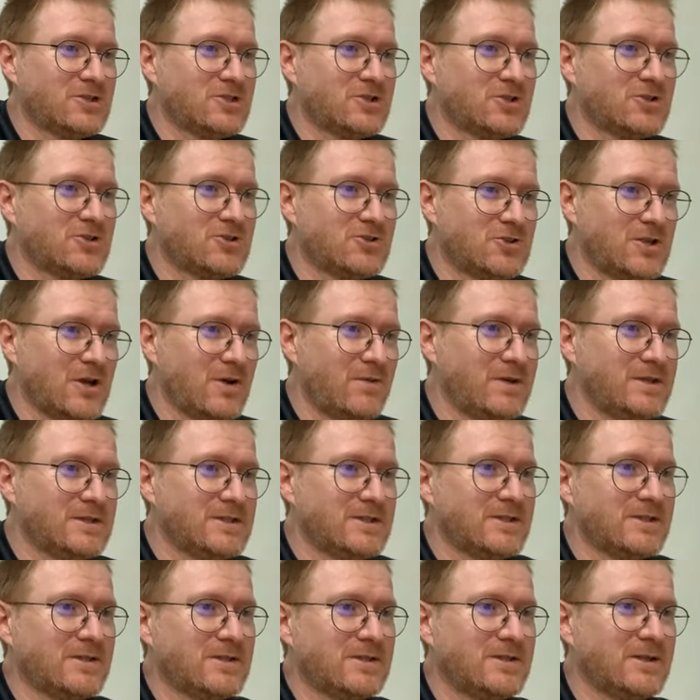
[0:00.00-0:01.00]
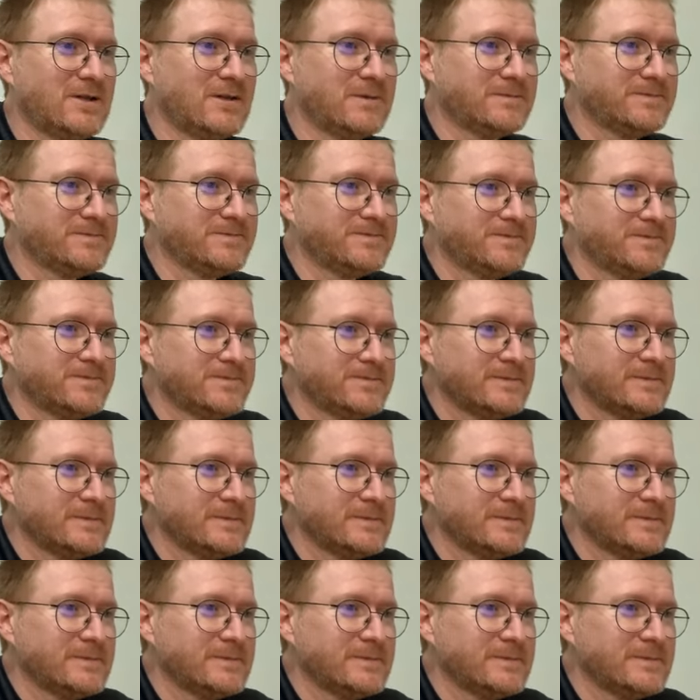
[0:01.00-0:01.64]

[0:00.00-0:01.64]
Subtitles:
It's just so easy to do.